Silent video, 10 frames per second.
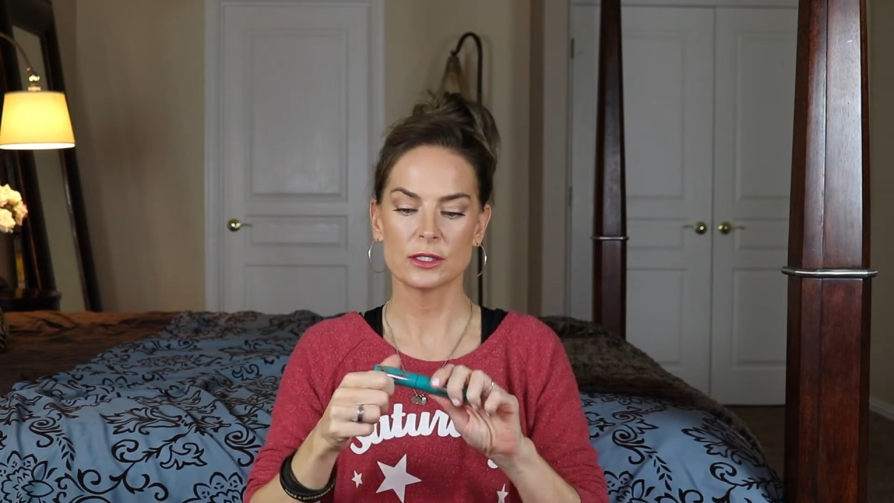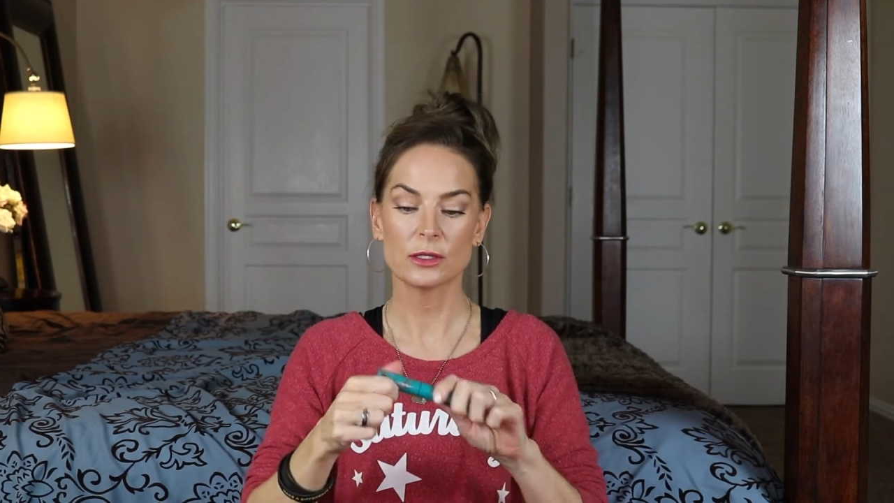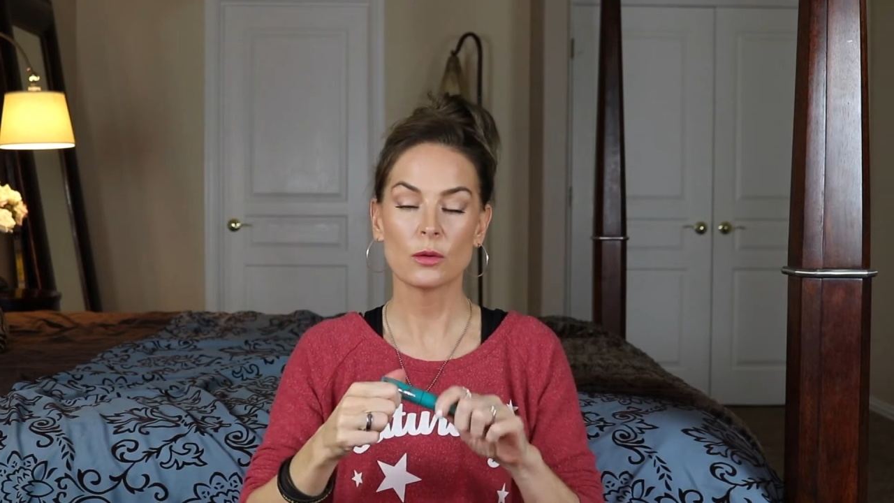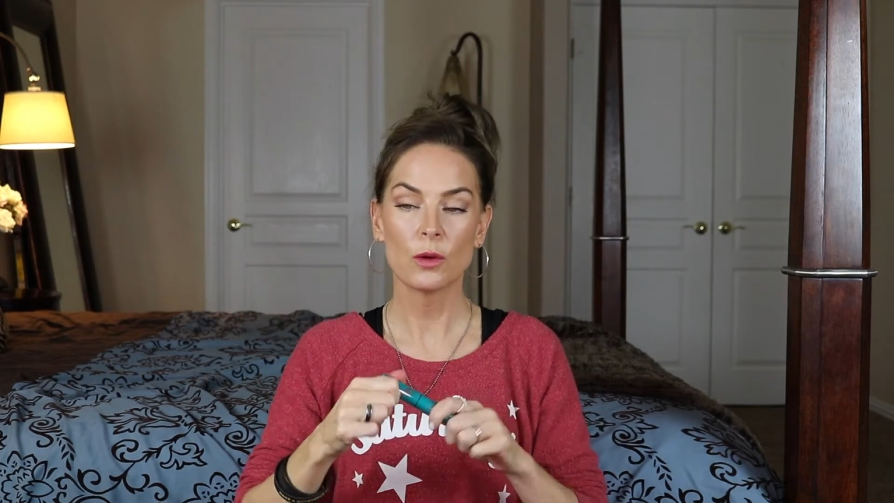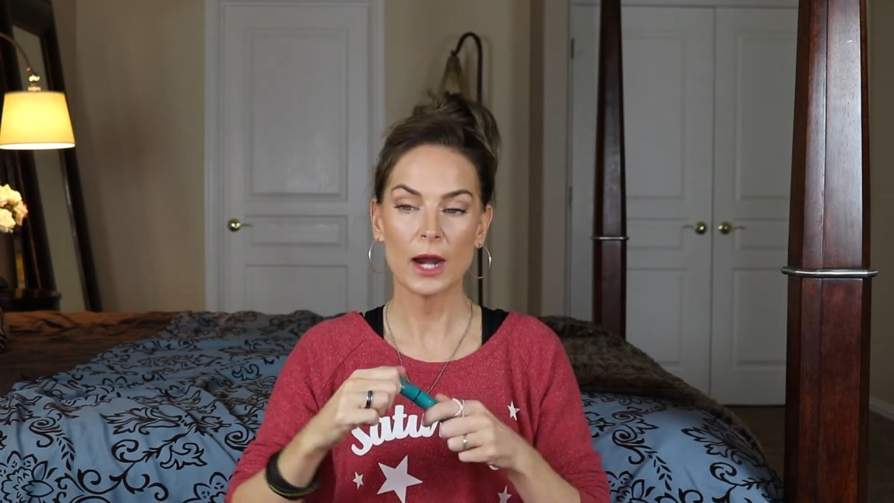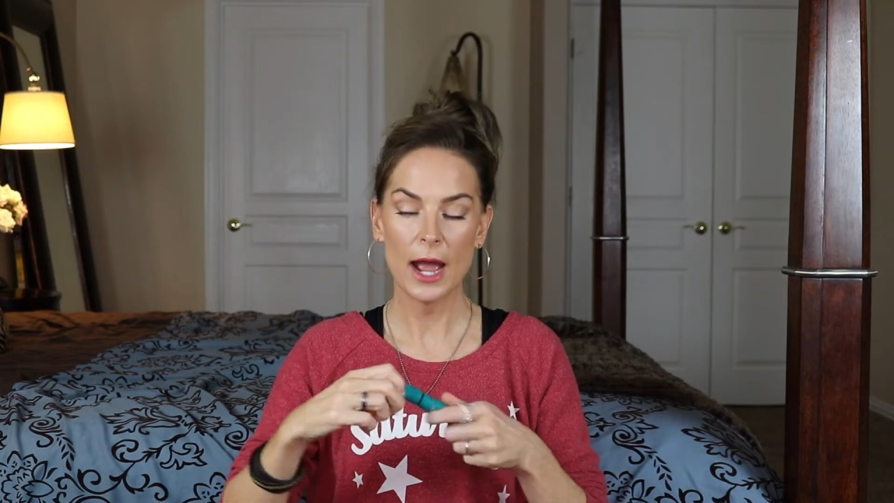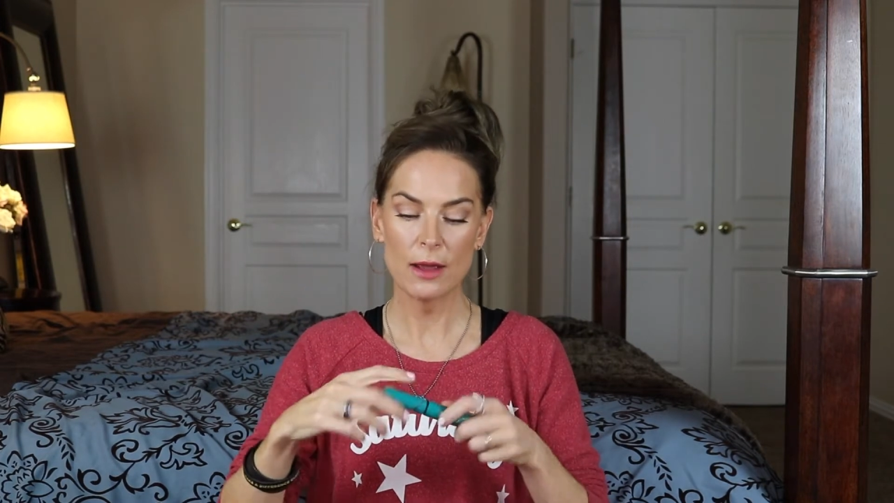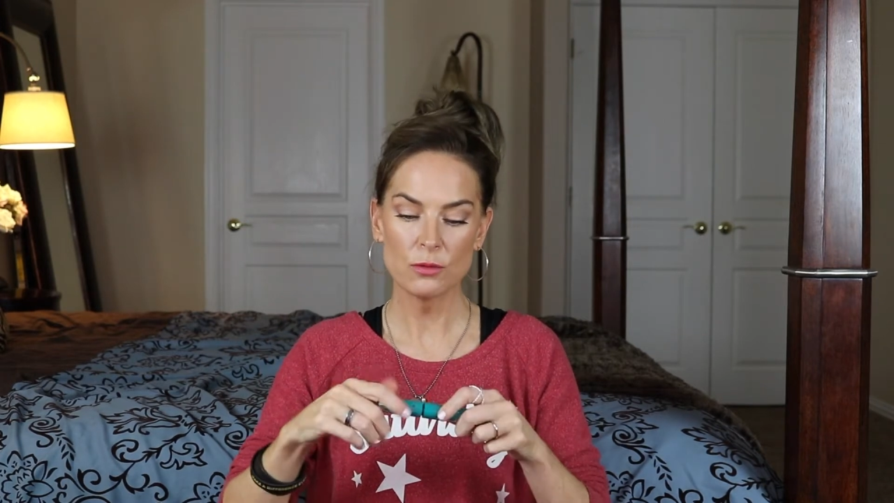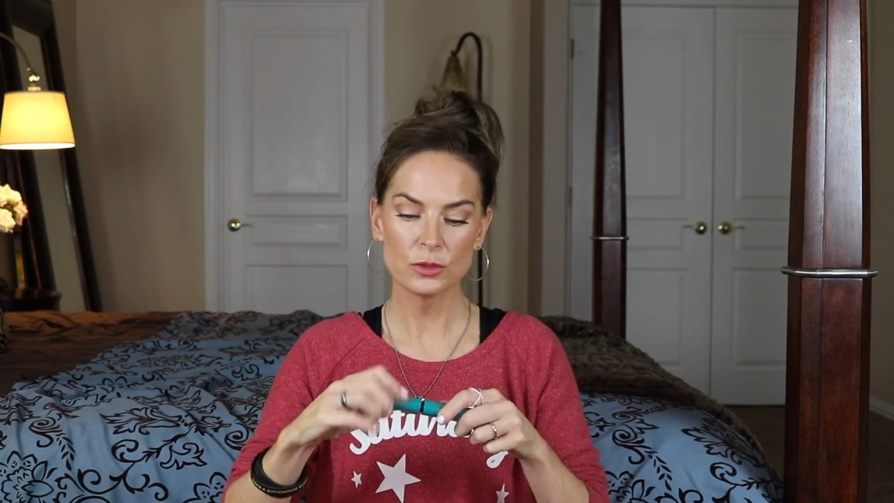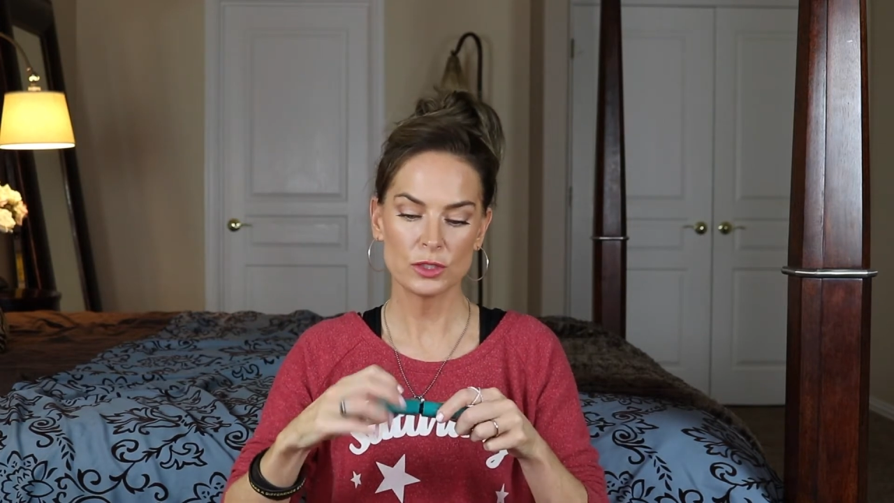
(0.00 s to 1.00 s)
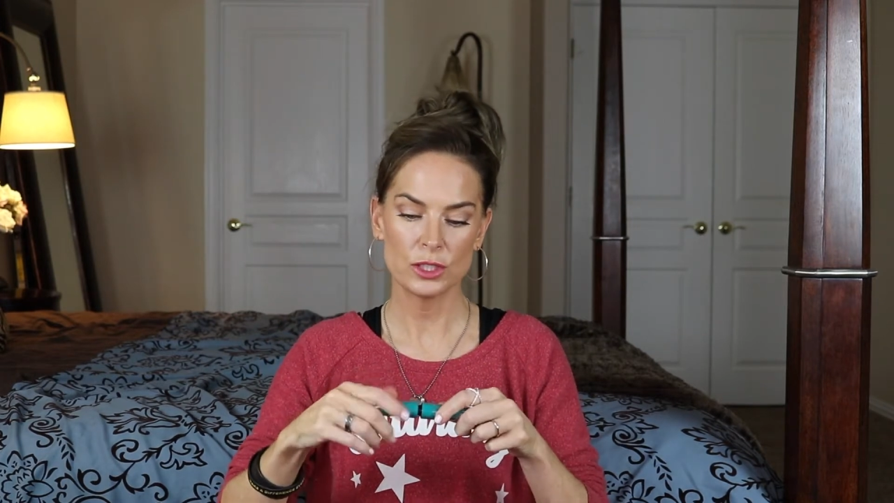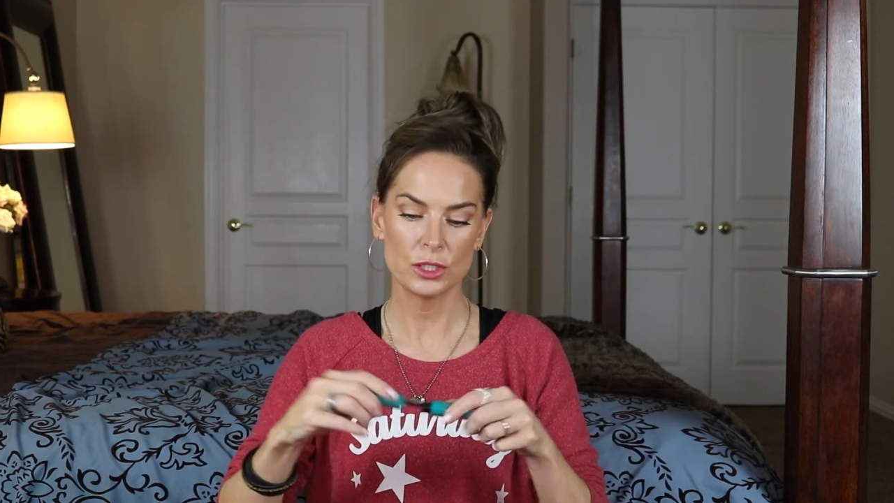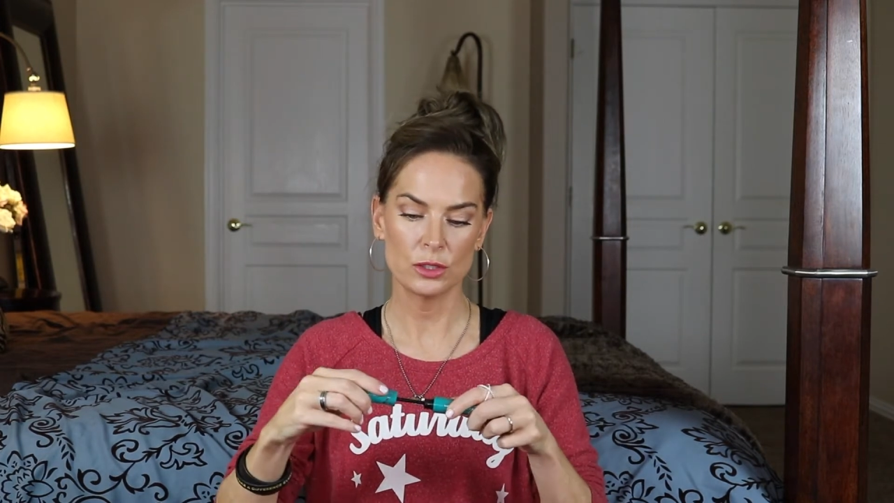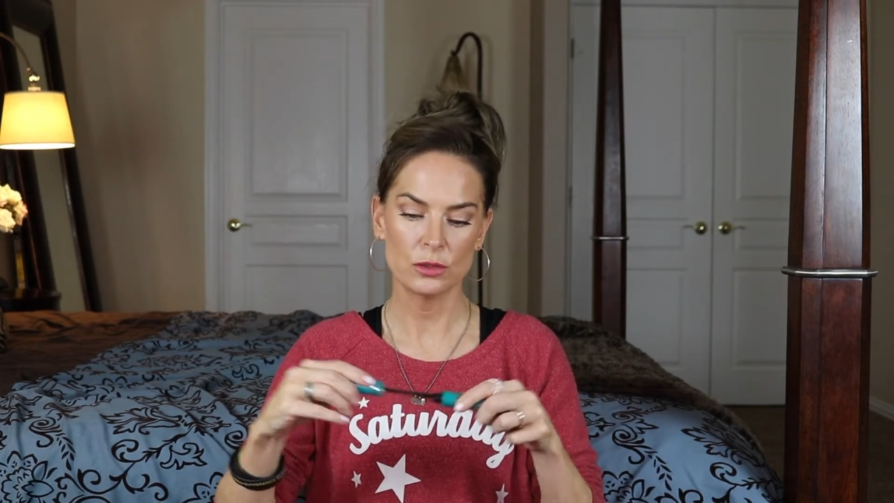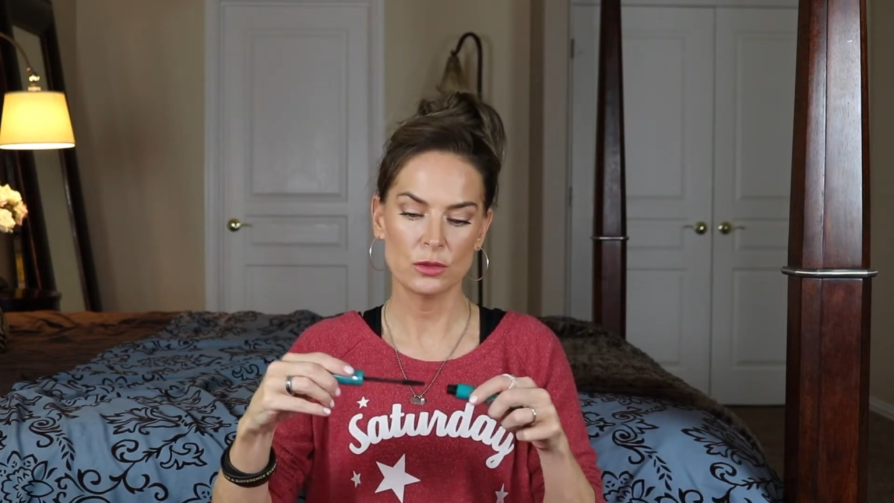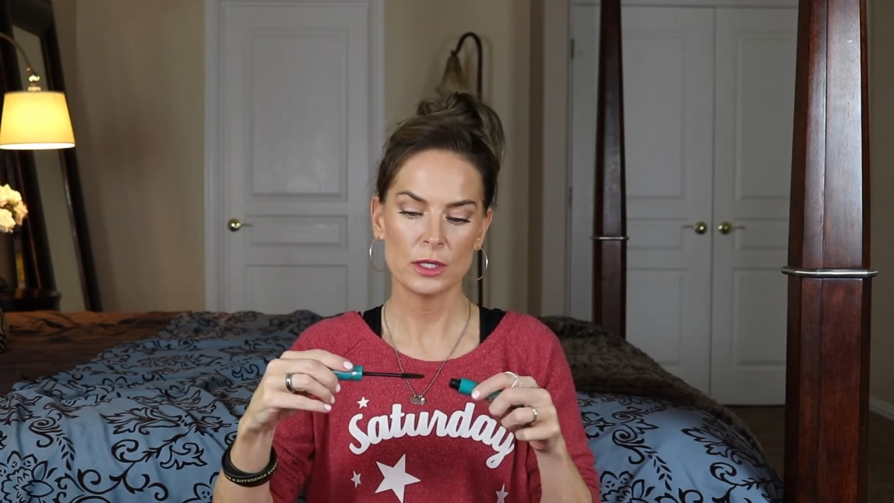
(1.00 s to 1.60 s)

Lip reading: So what I will do